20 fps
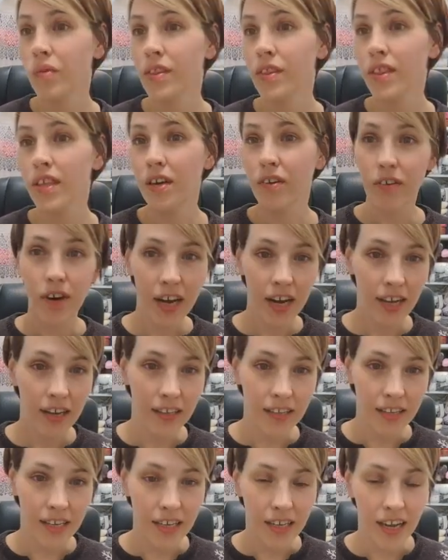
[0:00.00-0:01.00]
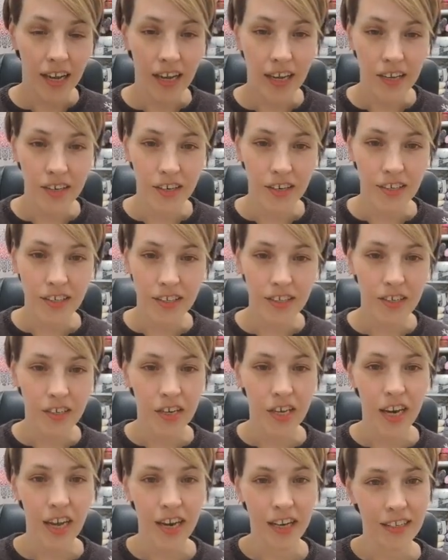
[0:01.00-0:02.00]
theoretically I could
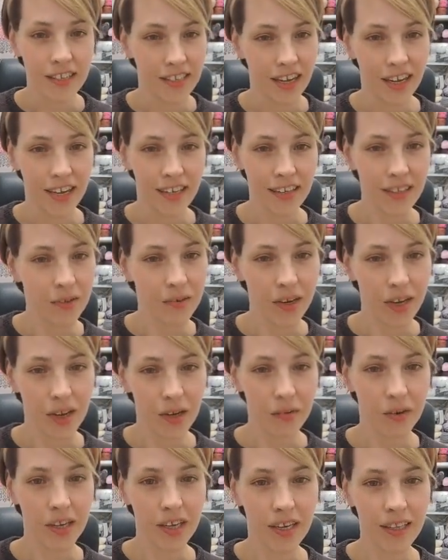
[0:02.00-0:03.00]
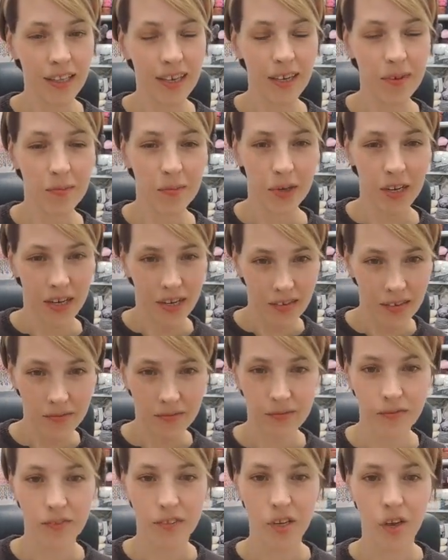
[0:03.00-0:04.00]
get it done quite quickly, but
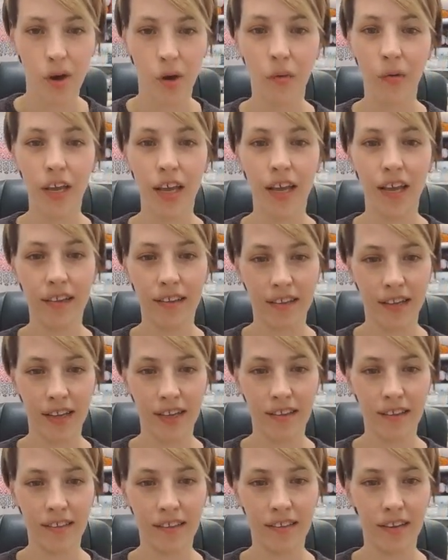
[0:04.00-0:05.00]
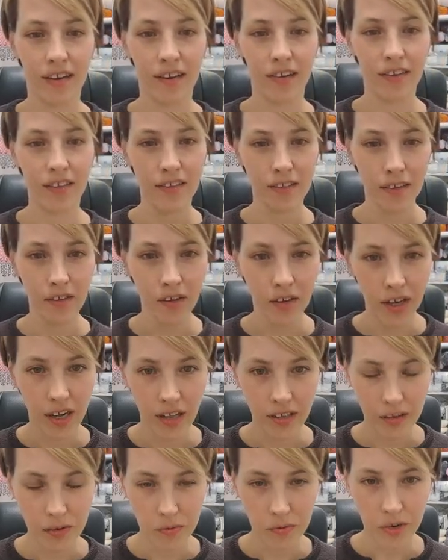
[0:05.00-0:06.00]
knowing that there is no
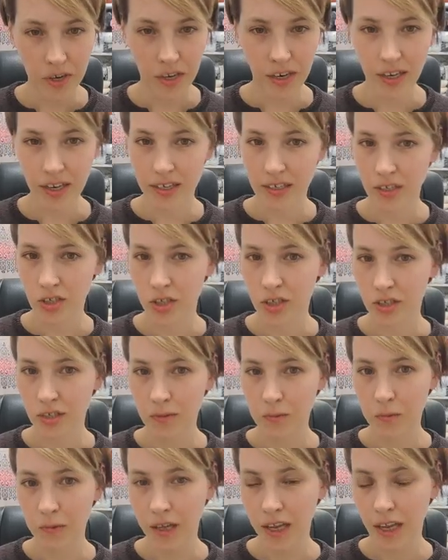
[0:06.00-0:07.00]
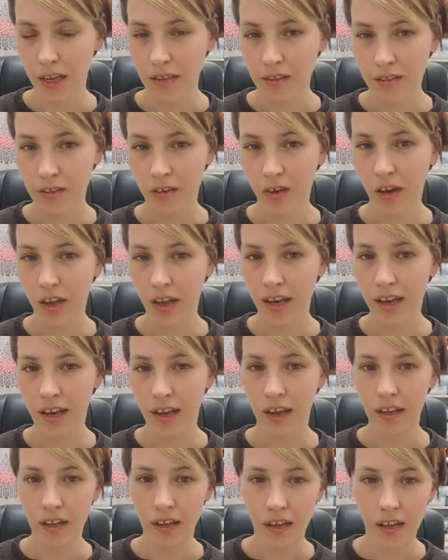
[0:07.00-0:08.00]
color work and it's just plain stock in
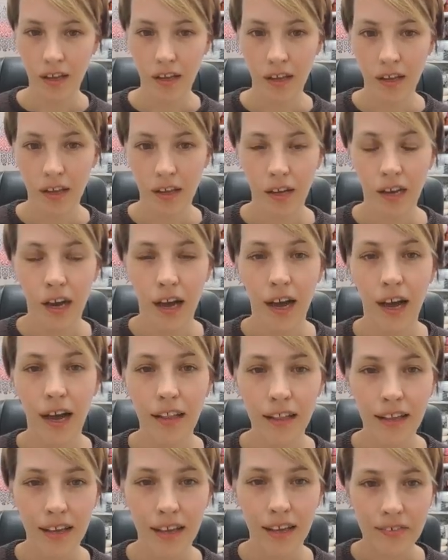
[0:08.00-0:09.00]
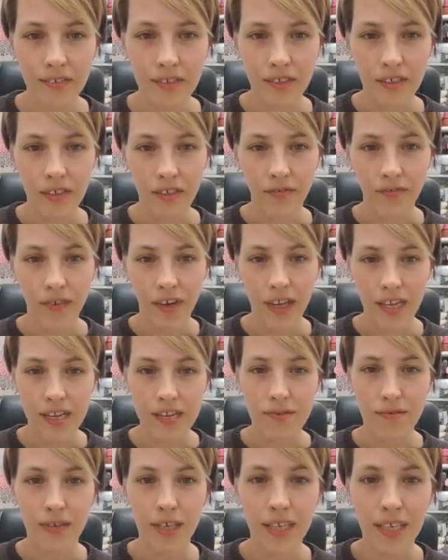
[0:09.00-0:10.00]
it, I'll have to
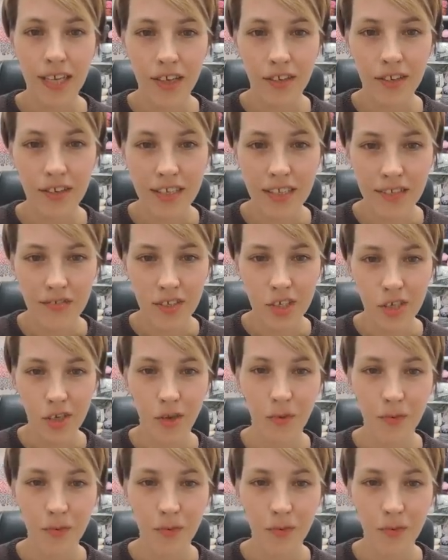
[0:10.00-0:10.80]
find a really good TV